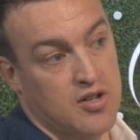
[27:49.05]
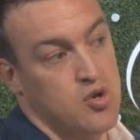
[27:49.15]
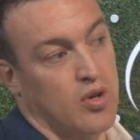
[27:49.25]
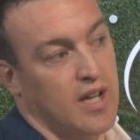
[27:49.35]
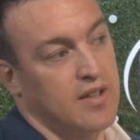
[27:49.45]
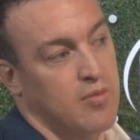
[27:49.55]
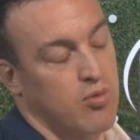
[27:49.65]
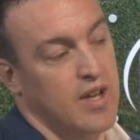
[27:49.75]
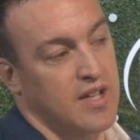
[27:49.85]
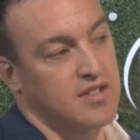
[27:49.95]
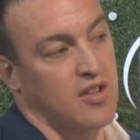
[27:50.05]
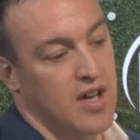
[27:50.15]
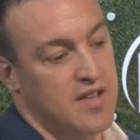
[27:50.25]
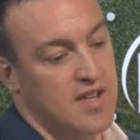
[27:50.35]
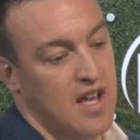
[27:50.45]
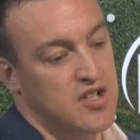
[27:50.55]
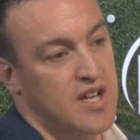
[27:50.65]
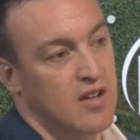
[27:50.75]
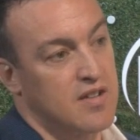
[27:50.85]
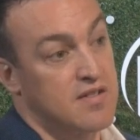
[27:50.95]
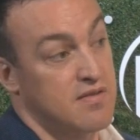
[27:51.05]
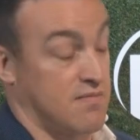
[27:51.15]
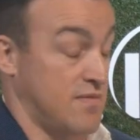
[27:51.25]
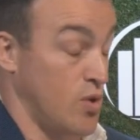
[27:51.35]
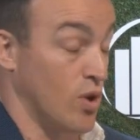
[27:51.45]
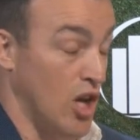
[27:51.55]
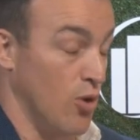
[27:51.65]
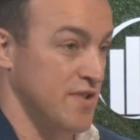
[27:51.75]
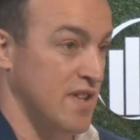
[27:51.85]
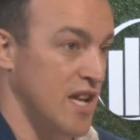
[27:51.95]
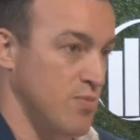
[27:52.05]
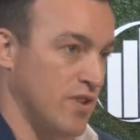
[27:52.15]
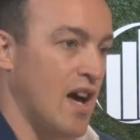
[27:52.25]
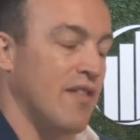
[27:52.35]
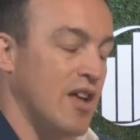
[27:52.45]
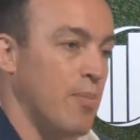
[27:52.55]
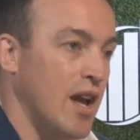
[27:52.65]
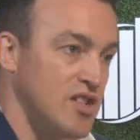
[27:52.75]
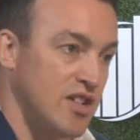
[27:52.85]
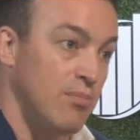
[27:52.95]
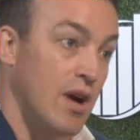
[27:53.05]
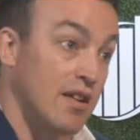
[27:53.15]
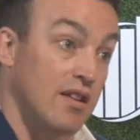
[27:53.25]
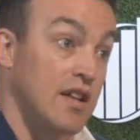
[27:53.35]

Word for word: They're joining to bring science and engineering to a global stage, but to have that patient impact.